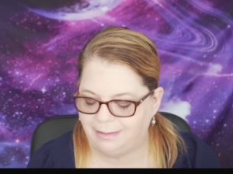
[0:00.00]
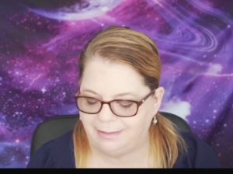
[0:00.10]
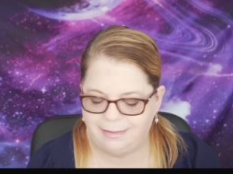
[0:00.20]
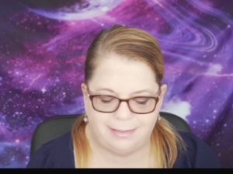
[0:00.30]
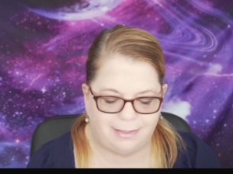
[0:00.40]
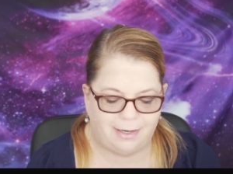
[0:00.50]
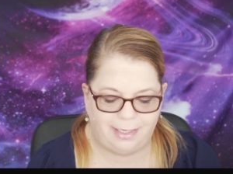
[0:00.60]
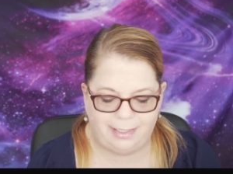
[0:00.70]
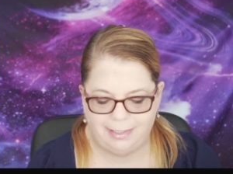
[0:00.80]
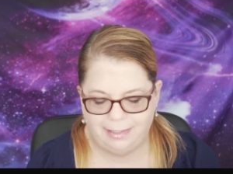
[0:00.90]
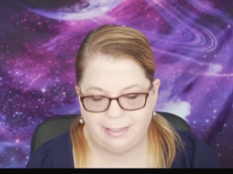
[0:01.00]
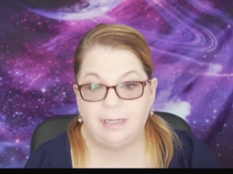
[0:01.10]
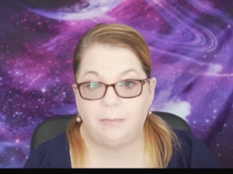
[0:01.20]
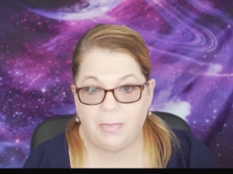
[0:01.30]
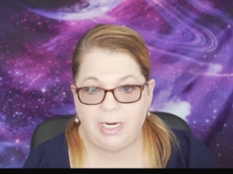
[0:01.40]
Sorry,
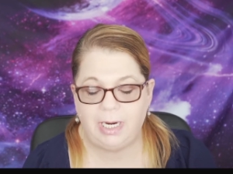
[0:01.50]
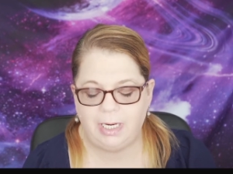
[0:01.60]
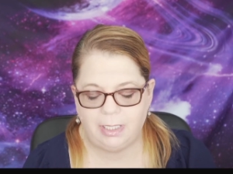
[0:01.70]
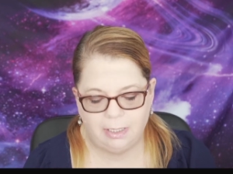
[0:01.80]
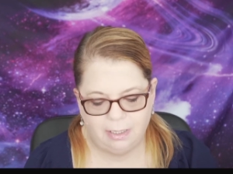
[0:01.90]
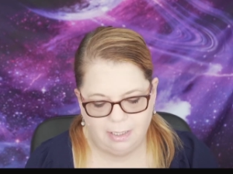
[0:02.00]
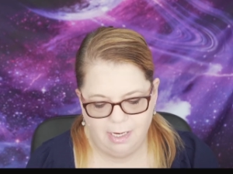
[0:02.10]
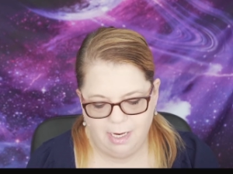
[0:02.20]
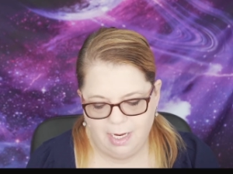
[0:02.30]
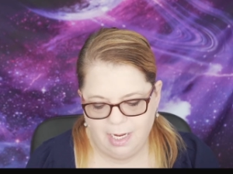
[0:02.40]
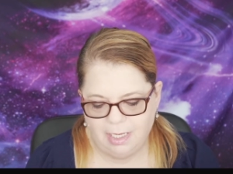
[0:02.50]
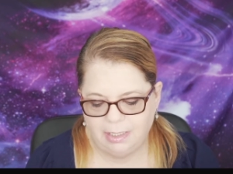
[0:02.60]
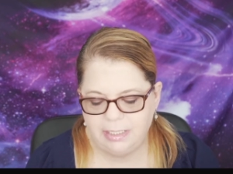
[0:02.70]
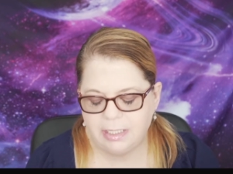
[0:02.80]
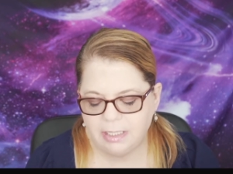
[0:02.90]
Monday.
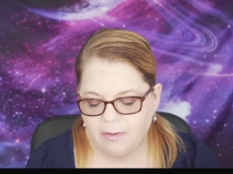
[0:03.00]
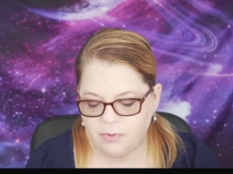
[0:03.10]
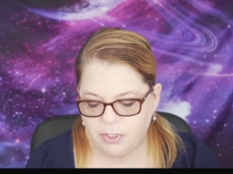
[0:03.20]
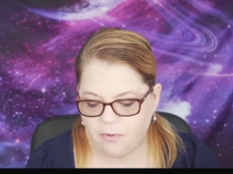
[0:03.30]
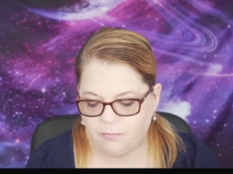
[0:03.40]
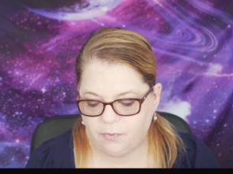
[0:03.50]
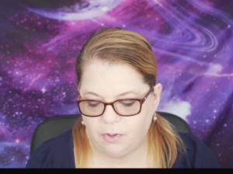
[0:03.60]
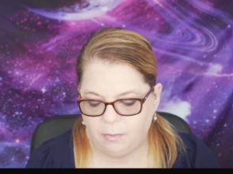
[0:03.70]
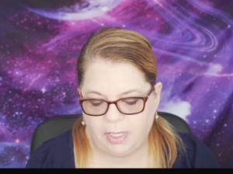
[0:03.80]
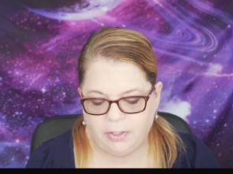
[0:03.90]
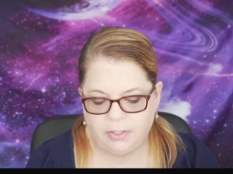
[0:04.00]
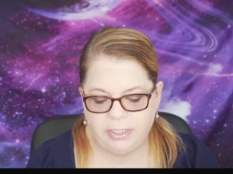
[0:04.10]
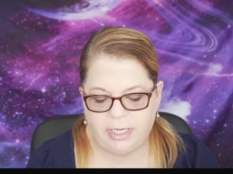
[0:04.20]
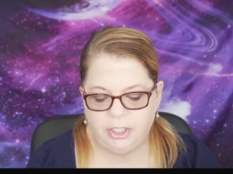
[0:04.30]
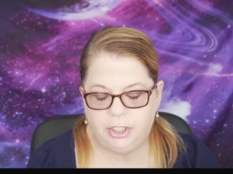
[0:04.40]
Lisa left a note for her mother
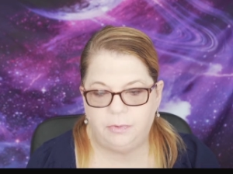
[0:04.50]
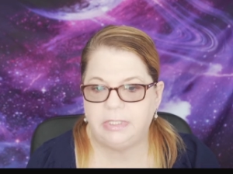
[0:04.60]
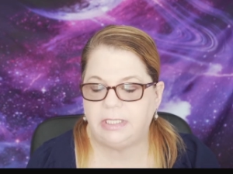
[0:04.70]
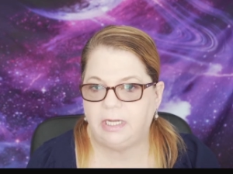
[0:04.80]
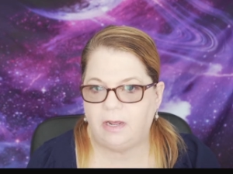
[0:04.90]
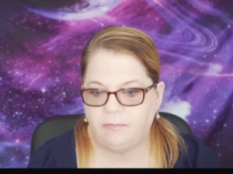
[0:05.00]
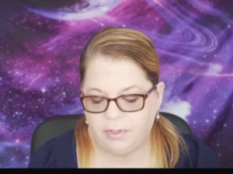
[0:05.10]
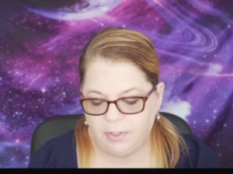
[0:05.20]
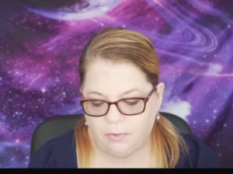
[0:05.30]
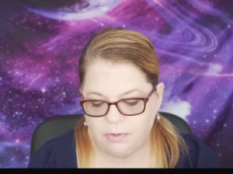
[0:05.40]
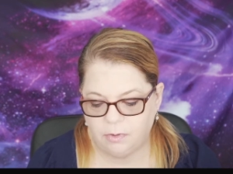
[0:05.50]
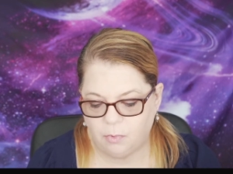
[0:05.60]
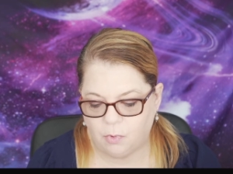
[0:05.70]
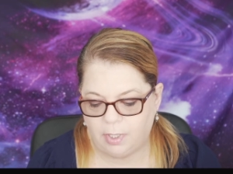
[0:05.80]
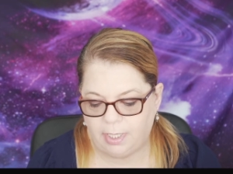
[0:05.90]
saying she was in love with an older
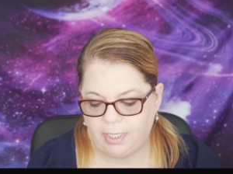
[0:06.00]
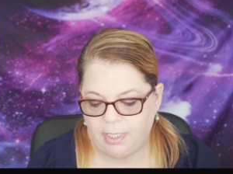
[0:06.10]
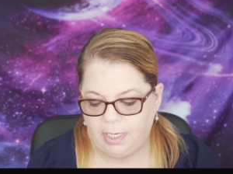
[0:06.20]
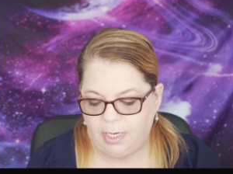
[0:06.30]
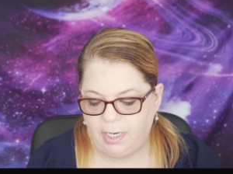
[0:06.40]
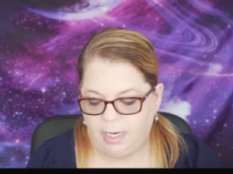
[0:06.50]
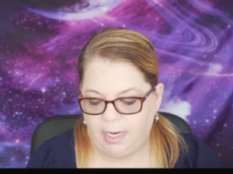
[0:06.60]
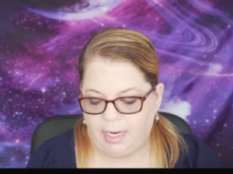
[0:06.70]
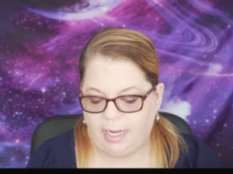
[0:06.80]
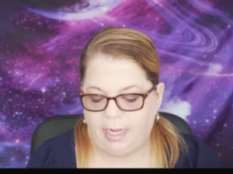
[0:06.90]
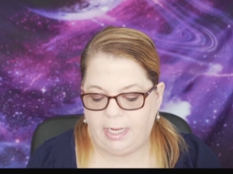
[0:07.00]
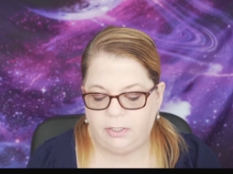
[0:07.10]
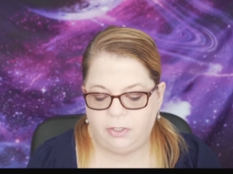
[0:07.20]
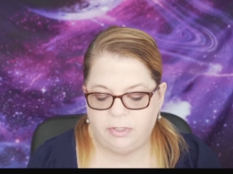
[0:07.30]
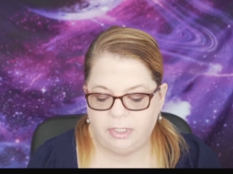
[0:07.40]
boy,
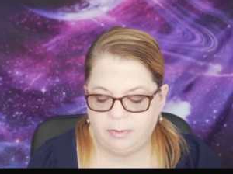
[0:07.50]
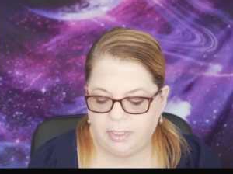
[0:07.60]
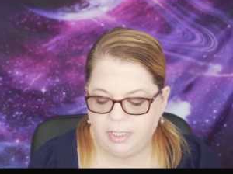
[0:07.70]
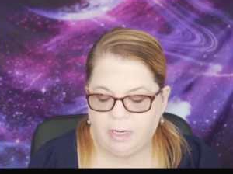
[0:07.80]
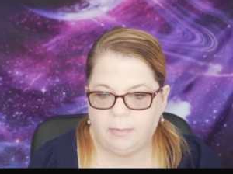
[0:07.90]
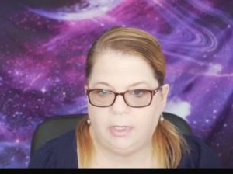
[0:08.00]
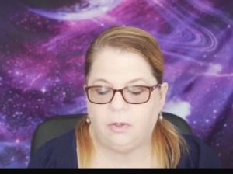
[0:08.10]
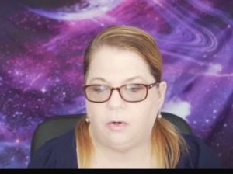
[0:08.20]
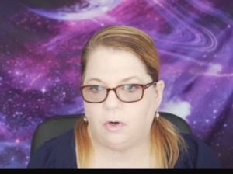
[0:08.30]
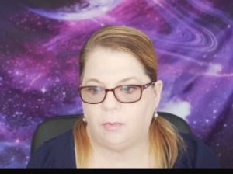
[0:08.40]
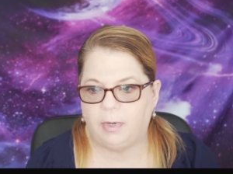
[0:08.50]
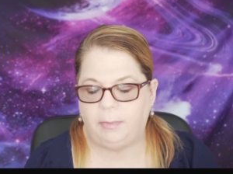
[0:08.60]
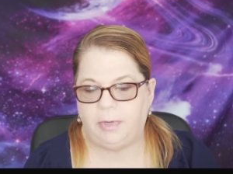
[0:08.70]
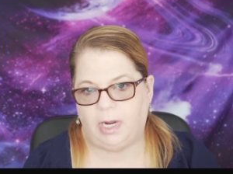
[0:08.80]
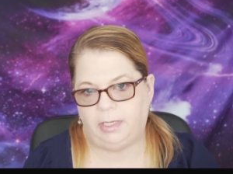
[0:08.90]
and you seem to think I'm a little girl, but I'm
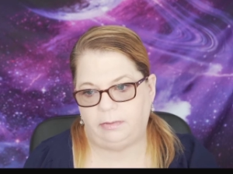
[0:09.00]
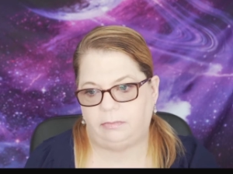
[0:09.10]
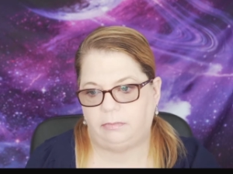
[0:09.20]
not.